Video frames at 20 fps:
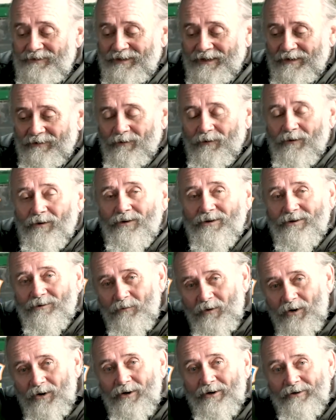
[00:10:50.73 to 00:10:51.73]
So all the
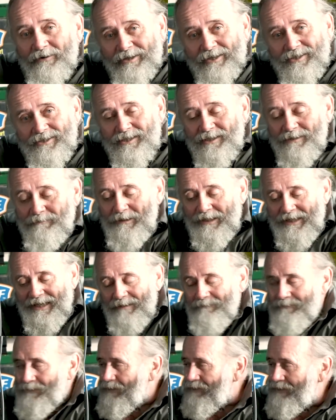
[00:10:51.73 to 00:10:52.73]
wiring is going to be
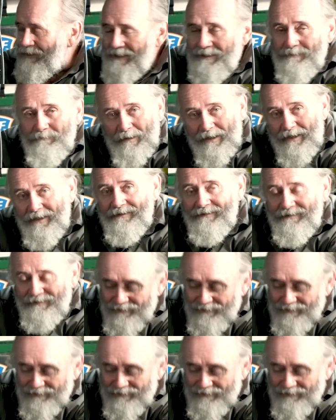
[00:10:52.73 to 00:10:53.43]
kept on this part of